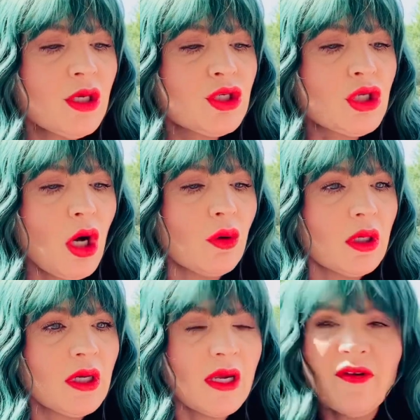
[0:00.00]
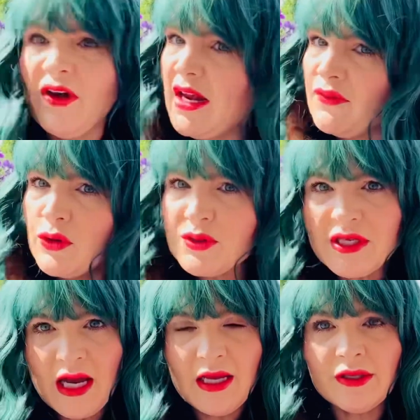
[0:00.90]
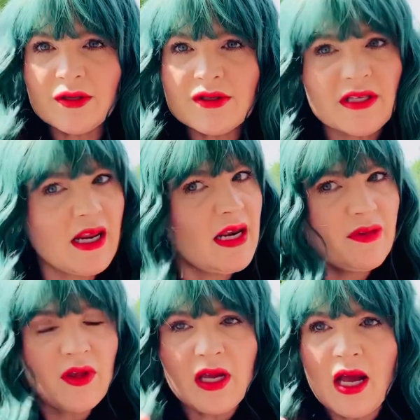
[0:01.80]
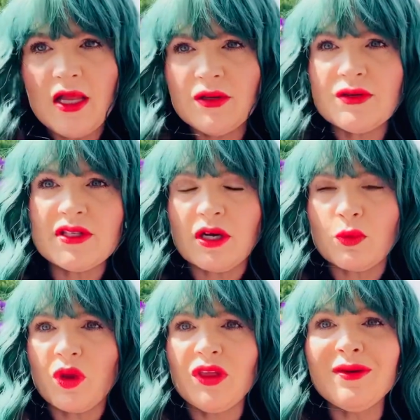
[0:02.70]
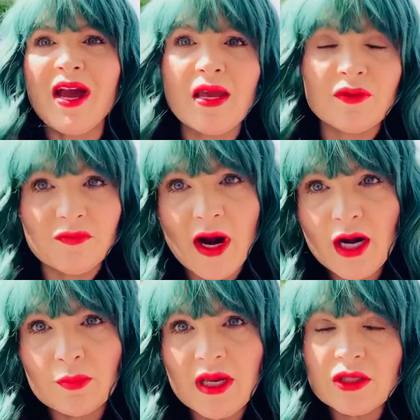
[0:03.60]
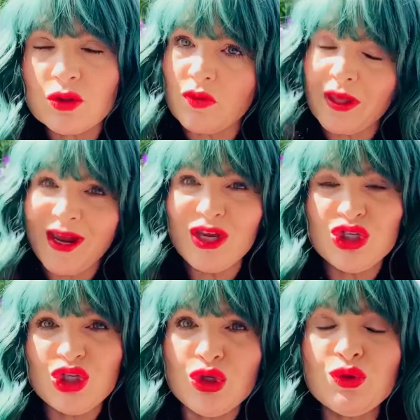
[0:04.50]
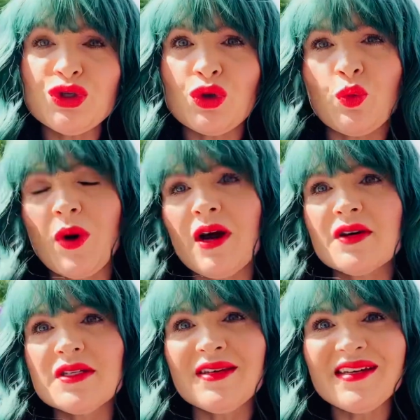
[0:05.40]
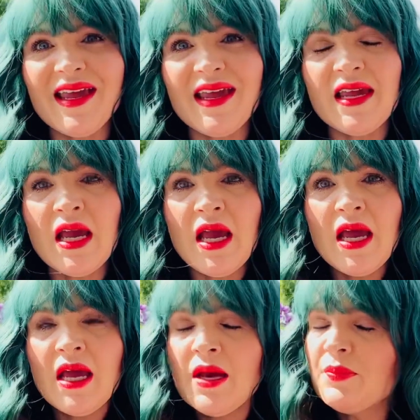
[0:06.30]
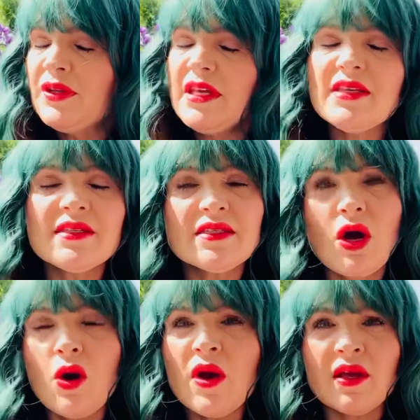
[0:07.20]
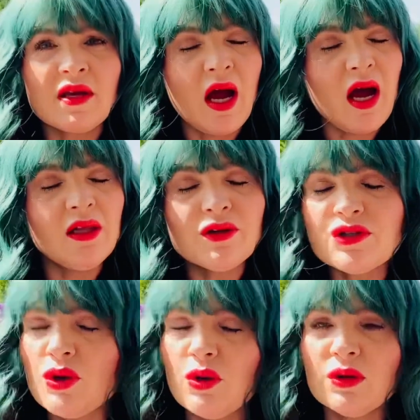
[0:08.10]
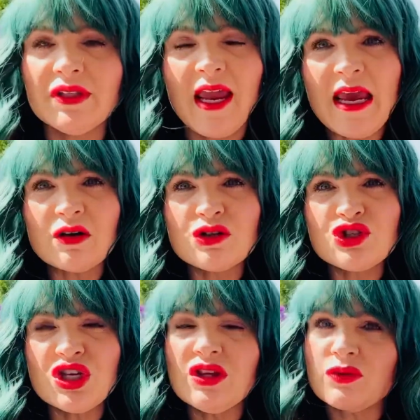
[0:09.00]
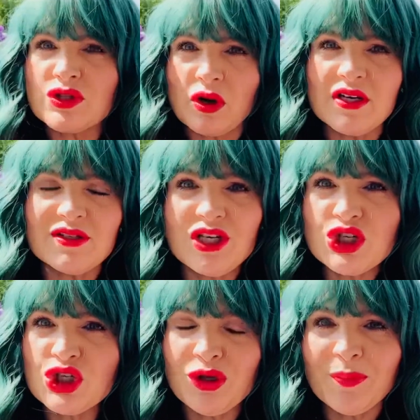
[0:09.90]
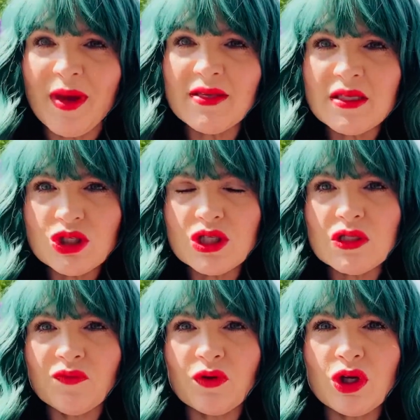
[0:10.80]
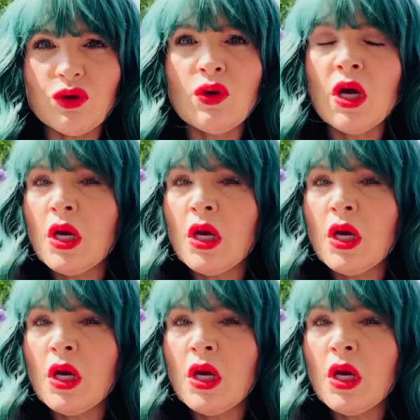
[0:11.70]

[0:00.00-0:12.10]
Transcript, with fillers: So if any of those colors and any of the colors that are within my environment or that I choose to wear today, please know it, colors hold energy. Those are additional messages for you.